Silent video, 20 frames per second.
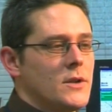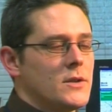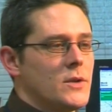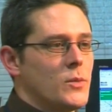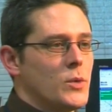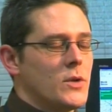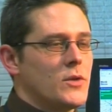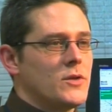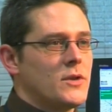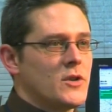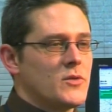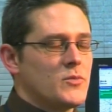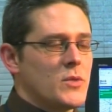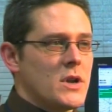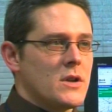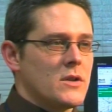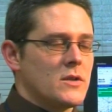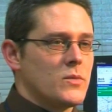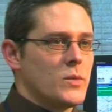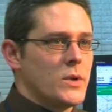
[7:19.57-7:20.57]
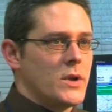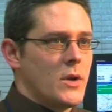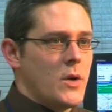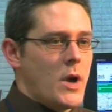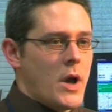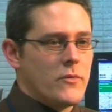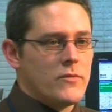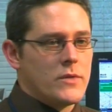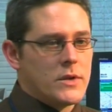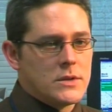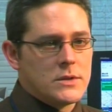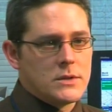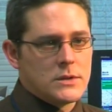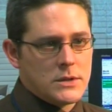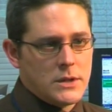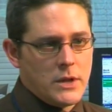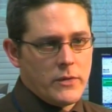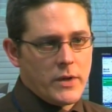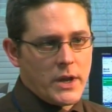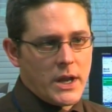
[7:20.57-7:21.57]
So what it does mean is we do have
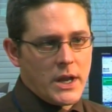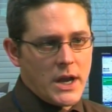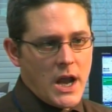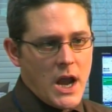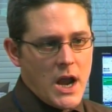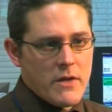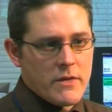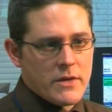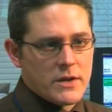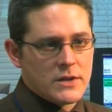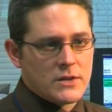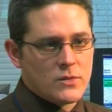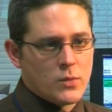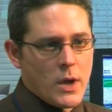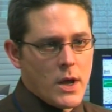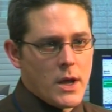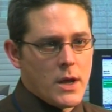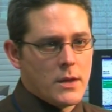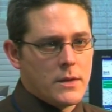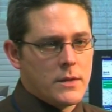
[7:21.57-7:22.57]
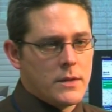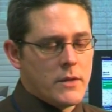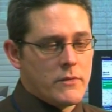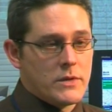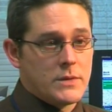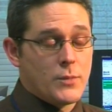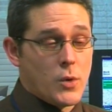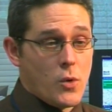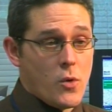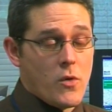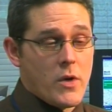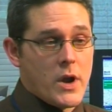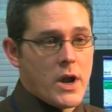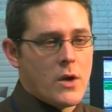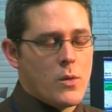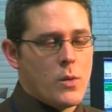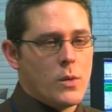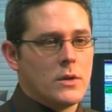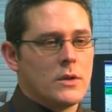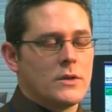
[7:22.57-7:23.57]
residents living in areas where there is poor
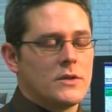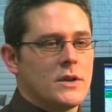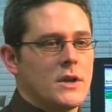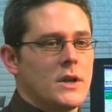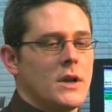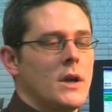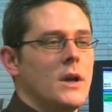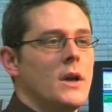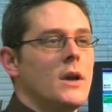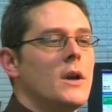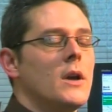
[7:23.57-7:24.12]
air quality.